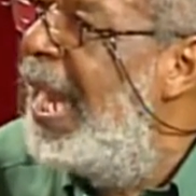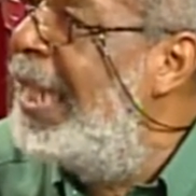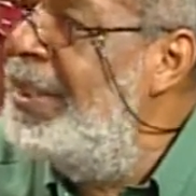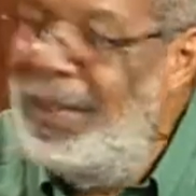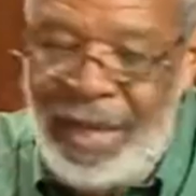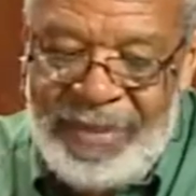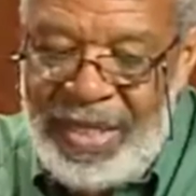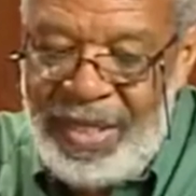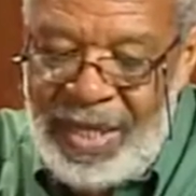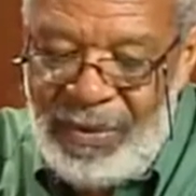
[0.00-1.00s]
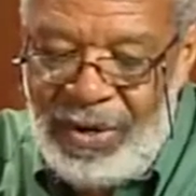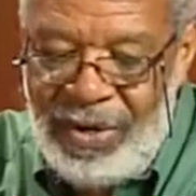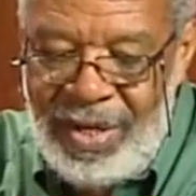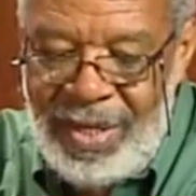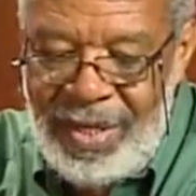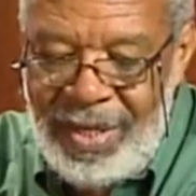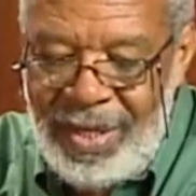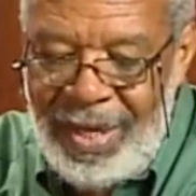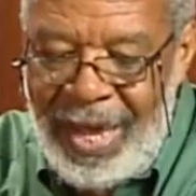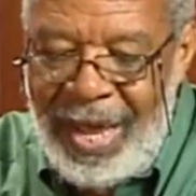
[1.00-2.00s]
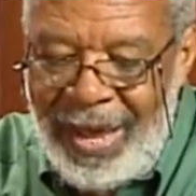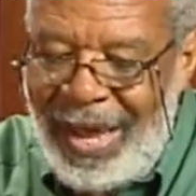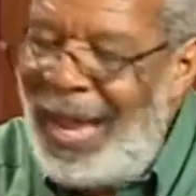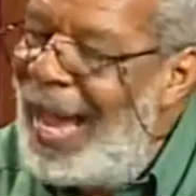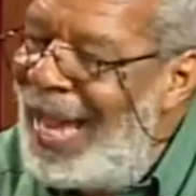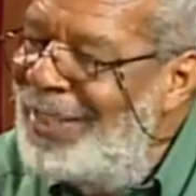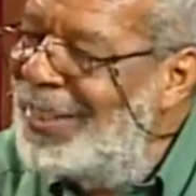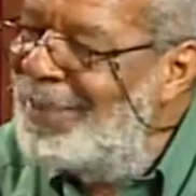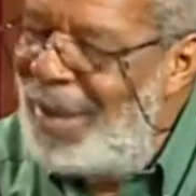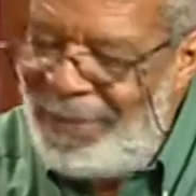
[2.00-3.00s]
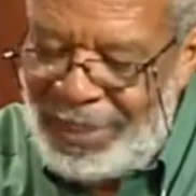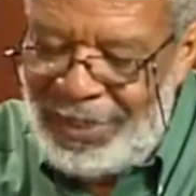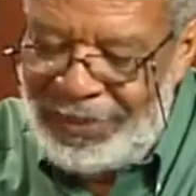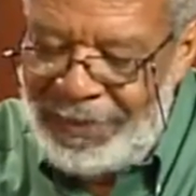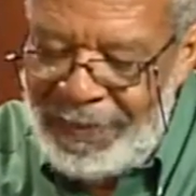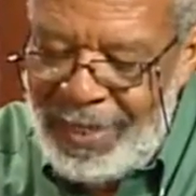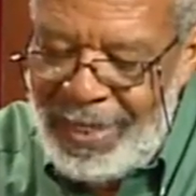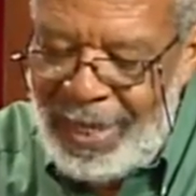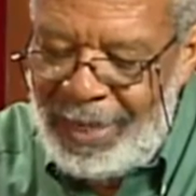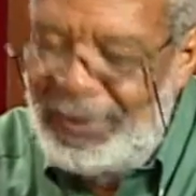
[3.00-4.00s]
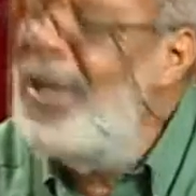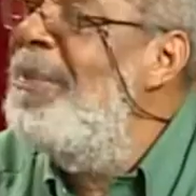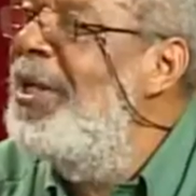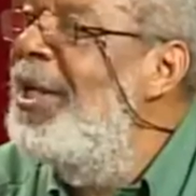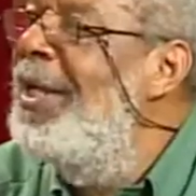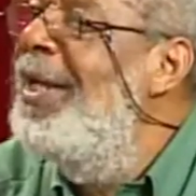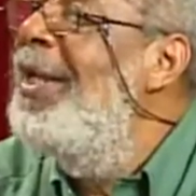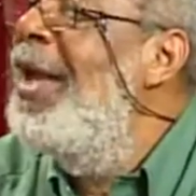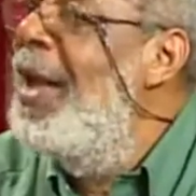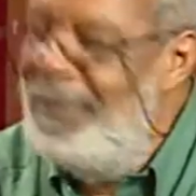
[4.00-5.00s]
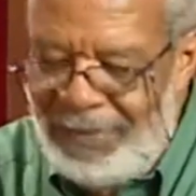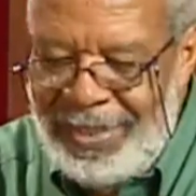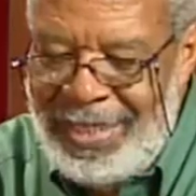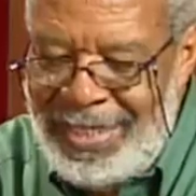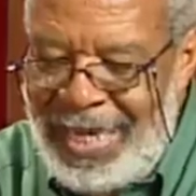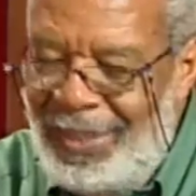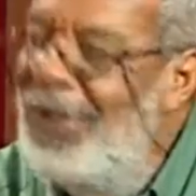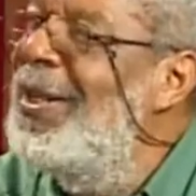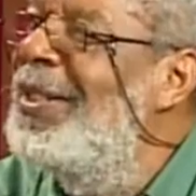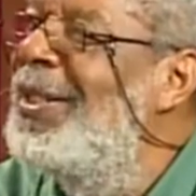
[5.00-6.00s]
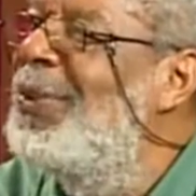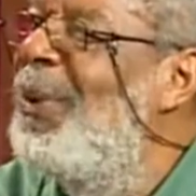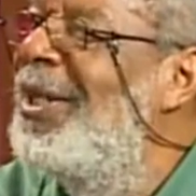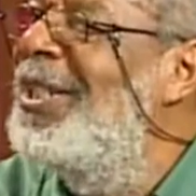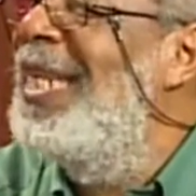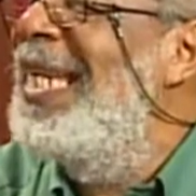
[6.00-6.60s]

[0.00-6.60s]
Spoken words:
And, I mean, they were, I had to smile because somebody did that look at his watch and